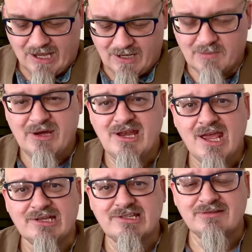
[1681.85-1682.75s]
we
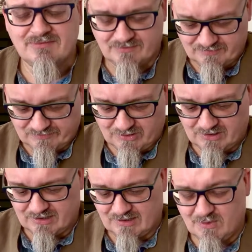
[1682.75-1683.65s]
knit
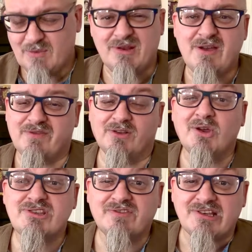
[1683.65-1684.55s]
for
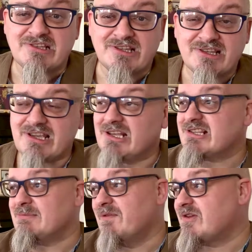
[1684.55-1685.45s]
lots of reasons. And
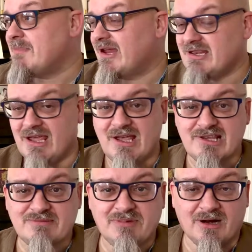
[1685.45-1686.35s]
some of you might knit
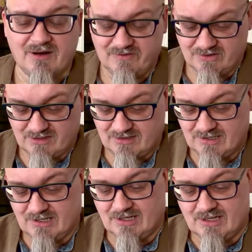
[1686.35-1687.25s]
as part of your
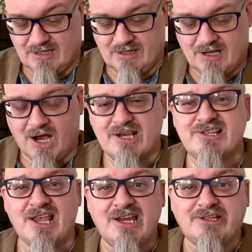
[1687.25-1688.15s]

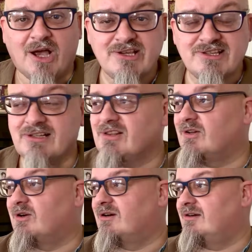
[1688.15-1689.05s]
side hustle,
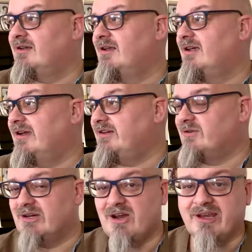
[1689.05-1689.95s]
or
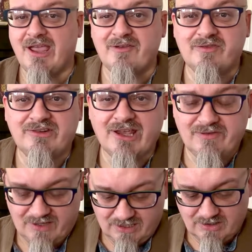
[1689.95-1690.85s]
your gift
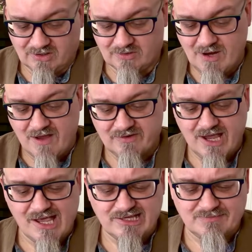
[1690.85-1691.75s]
giving, or whatever
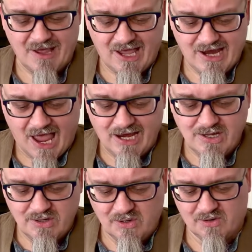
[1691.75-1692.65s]
it is. But I
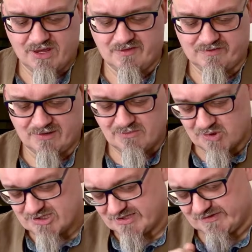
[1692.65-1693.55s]
know that for
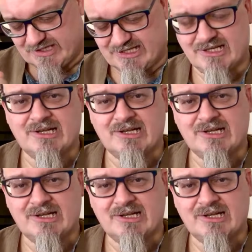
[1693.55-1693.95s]
most of us,